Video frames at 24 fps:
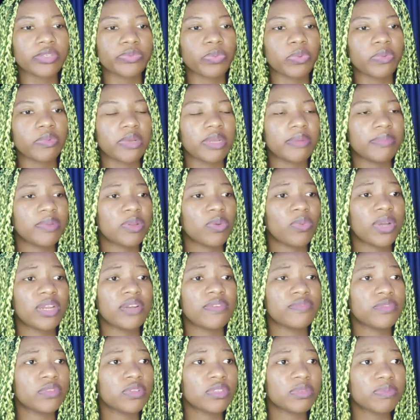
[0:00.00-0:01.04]
Probably one
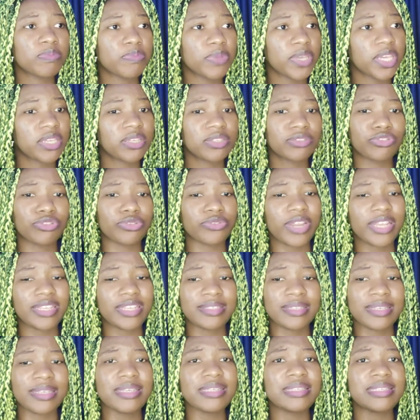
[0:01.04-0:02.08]
of those big
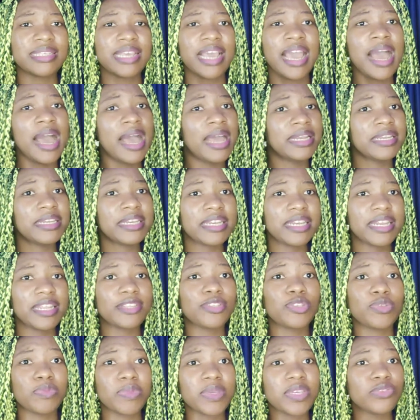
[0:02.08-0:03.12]
dresses needed
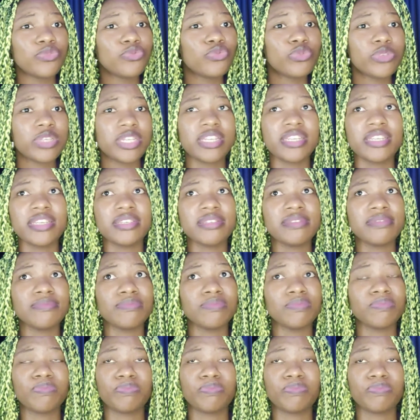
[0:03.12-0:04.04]
to be really